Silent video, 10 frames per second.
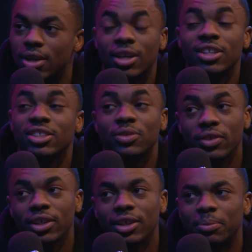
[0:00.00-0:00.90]
Because it's
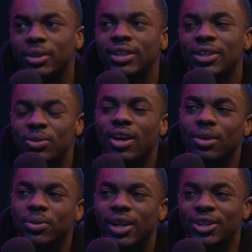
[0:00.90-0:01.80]
fun, but then you
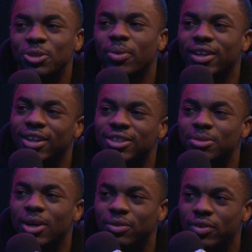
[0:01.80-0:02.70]
gotta realize you probably hurt
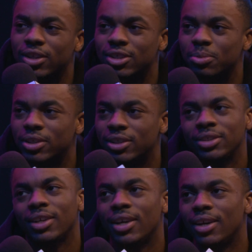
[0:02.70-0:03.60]
somebody's feelings because